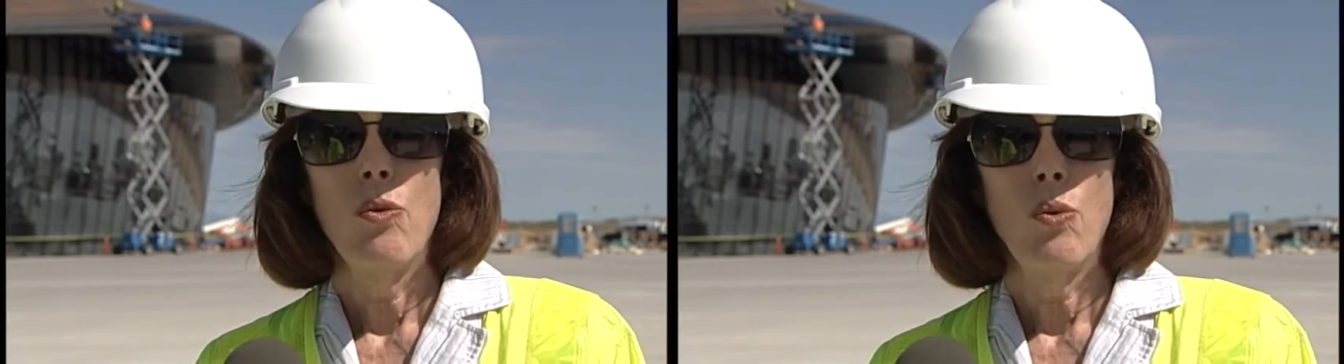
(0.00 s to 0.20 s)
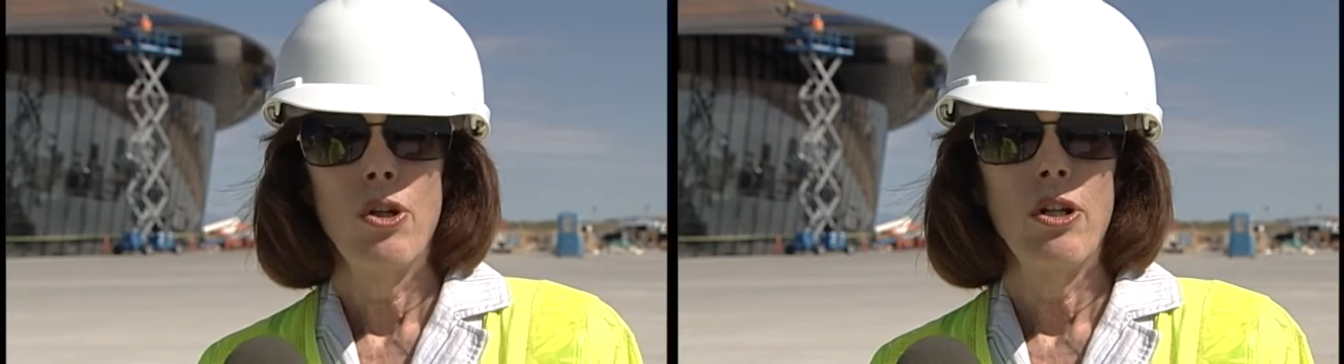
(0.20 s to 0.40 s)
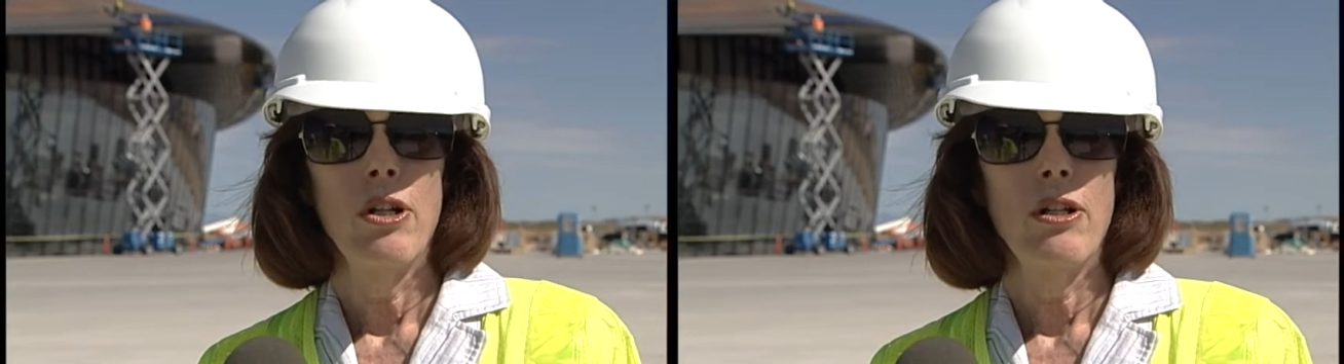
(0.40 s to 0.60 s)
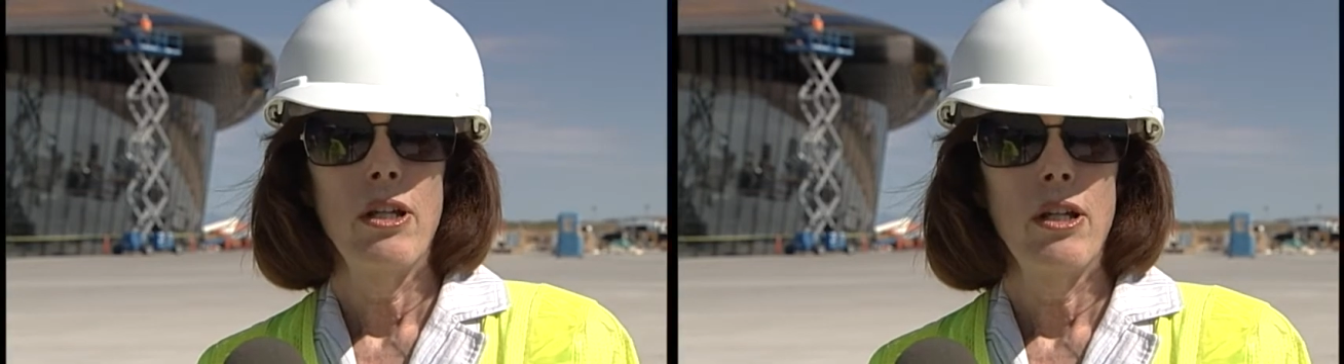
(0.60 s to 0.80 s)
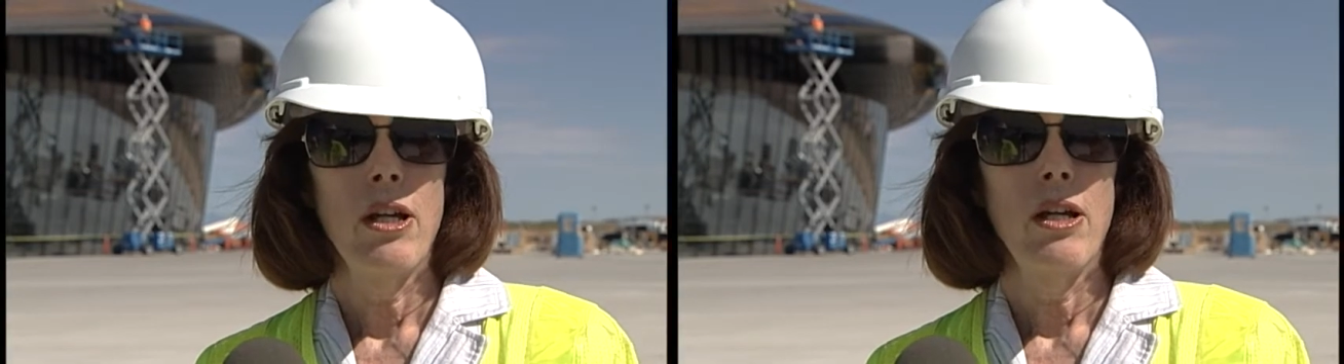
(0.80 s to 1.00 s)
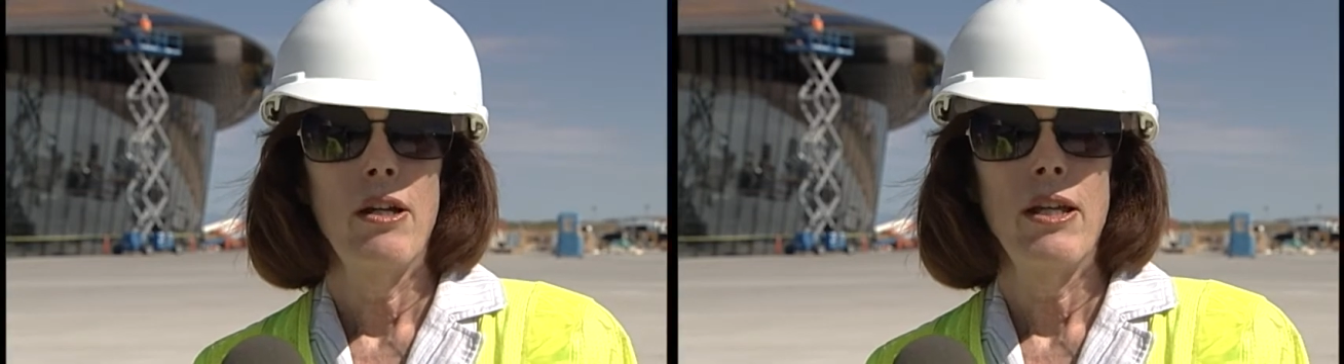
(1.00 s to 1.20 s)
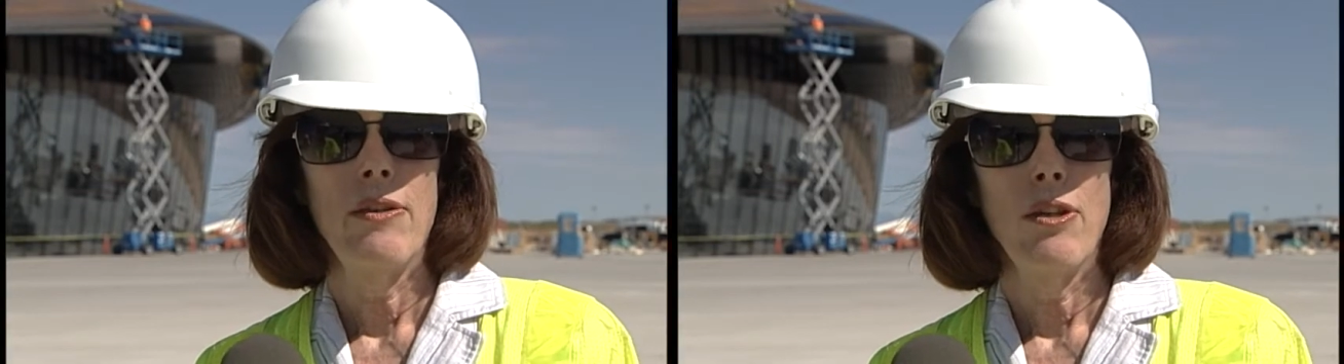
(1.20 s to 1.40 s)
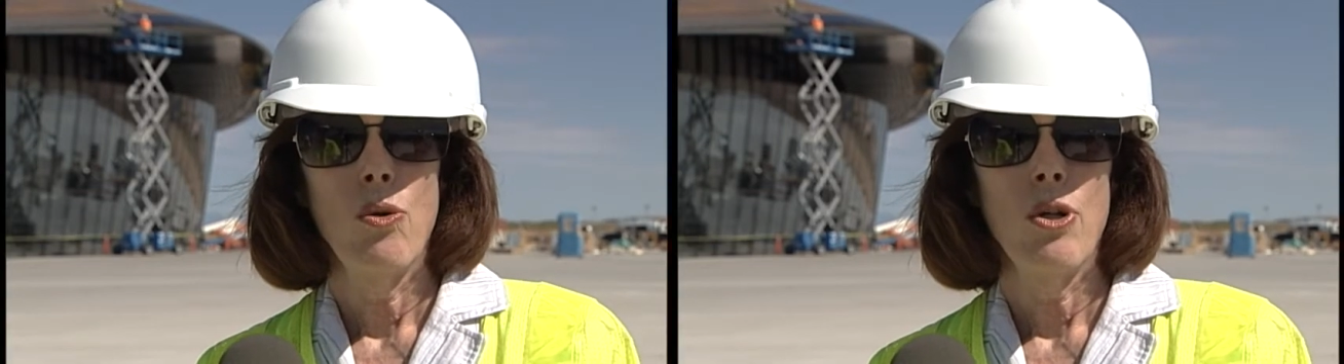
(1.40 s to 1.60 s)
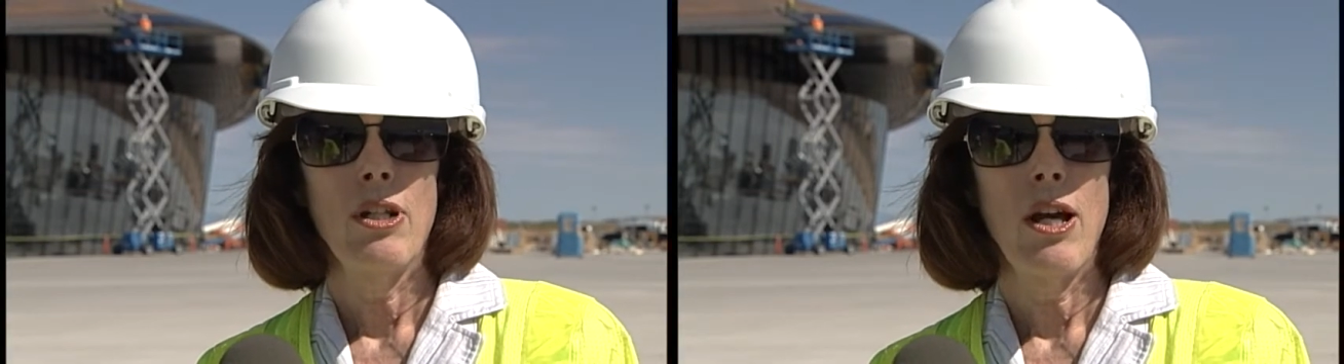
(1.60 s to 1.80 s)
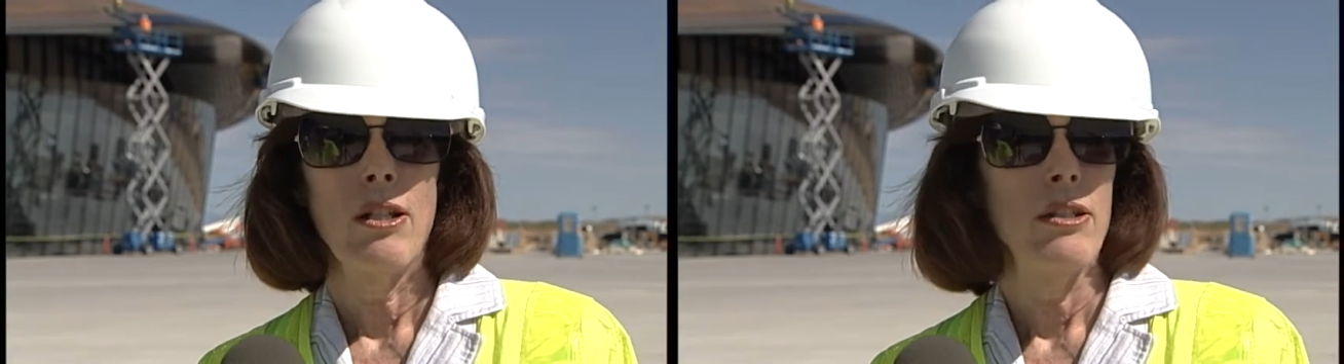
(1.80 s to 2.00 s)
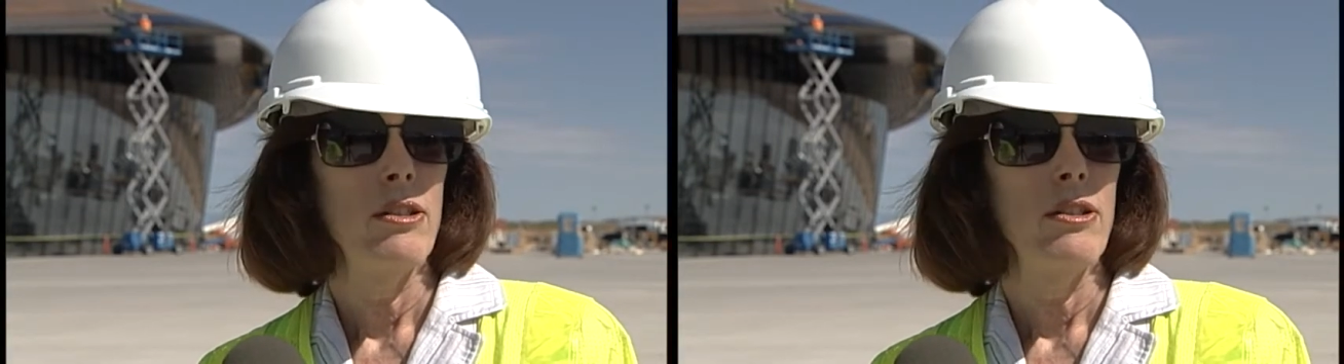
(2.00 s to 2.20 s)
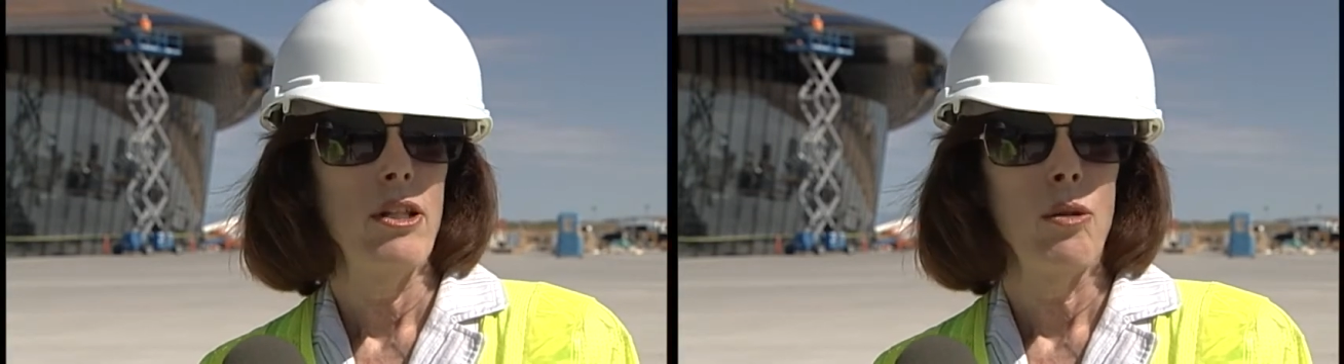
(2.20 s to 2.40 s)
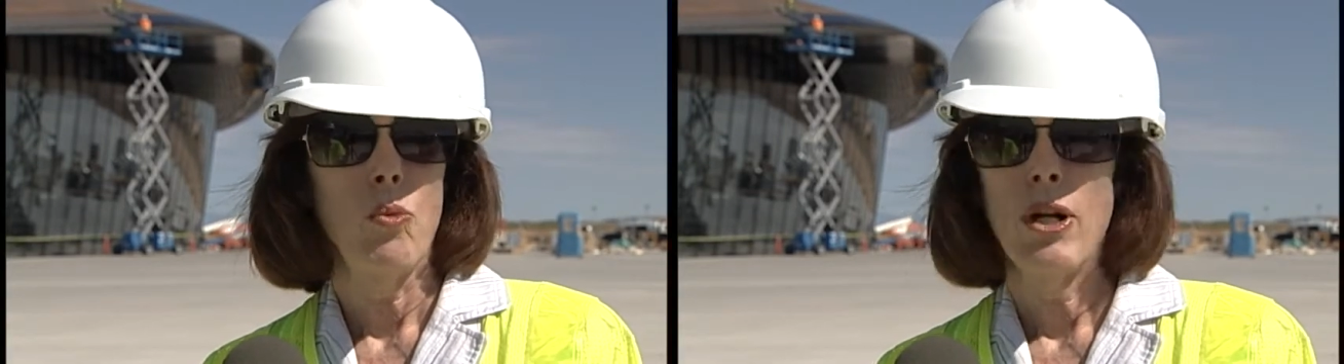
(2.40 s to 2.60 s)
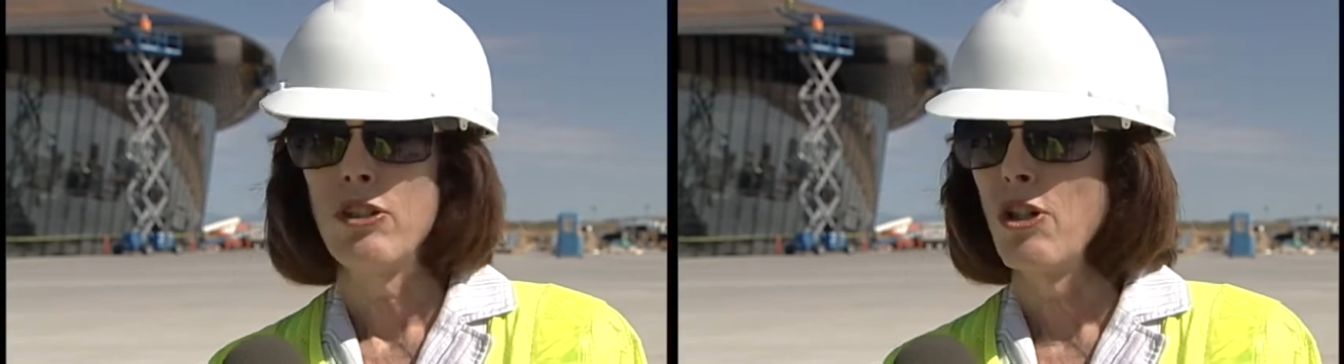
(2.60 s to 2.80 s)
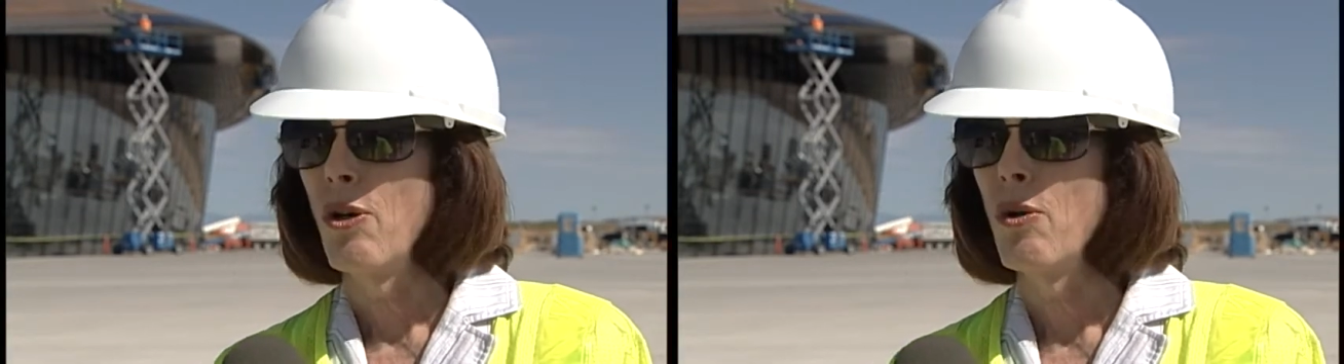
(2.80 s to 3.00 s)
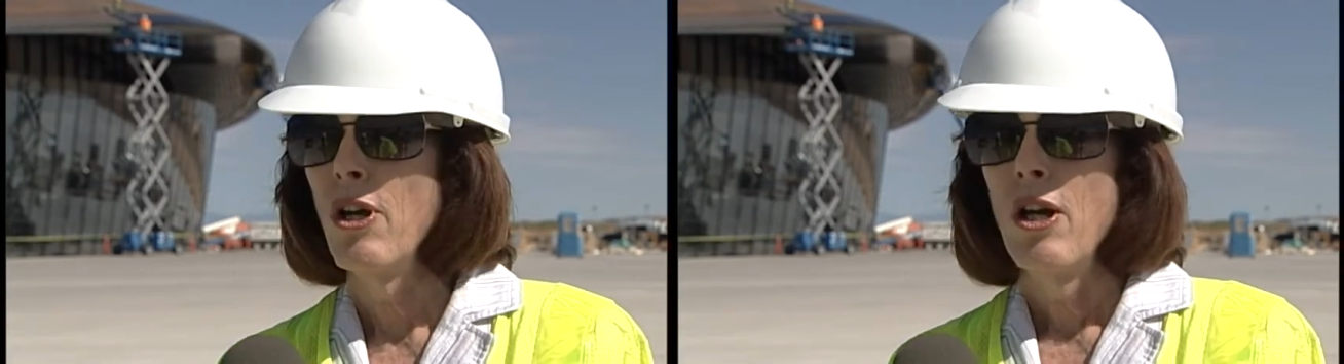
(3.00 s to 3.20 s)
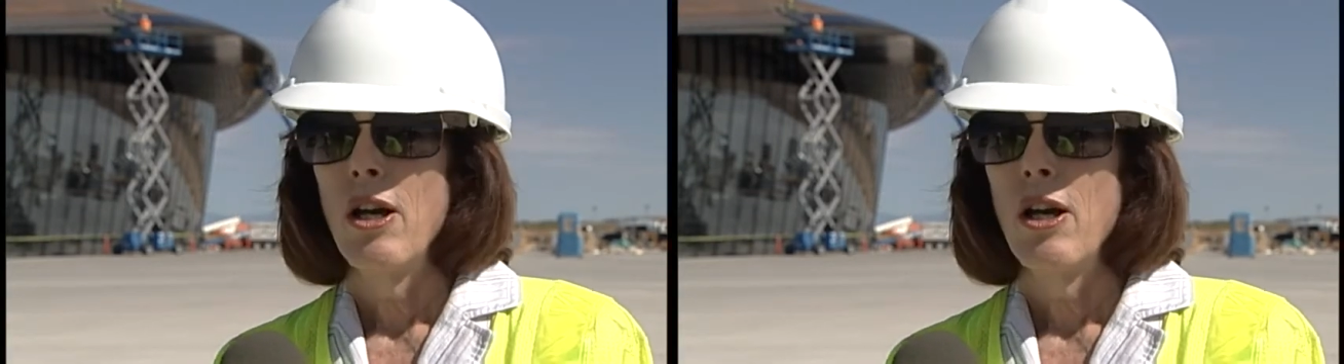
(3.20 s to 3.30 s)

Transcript: we're uh, in the Jornada del Muerto,